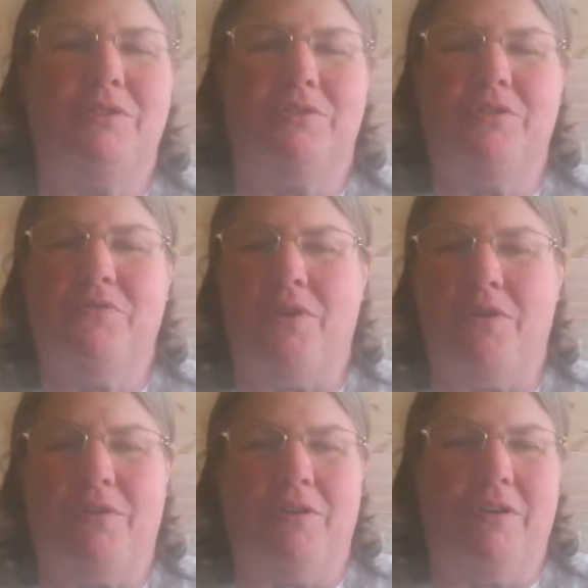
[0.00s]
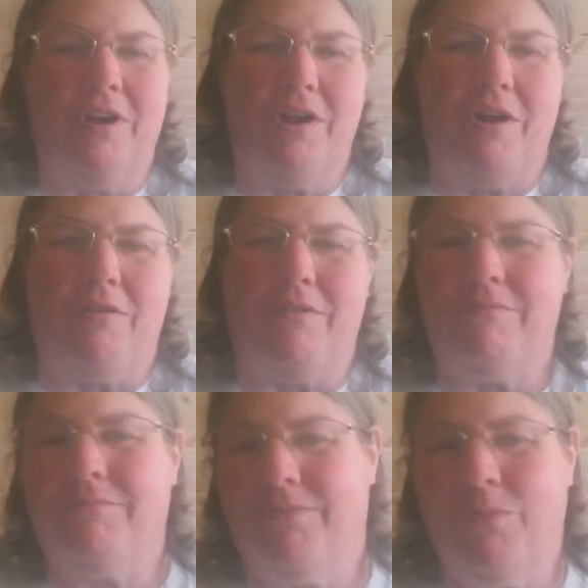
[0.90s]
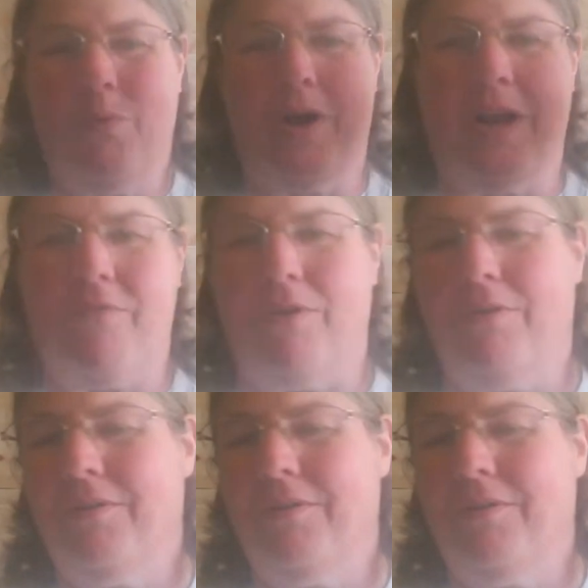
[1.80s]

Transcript: or too vulgar, whatever.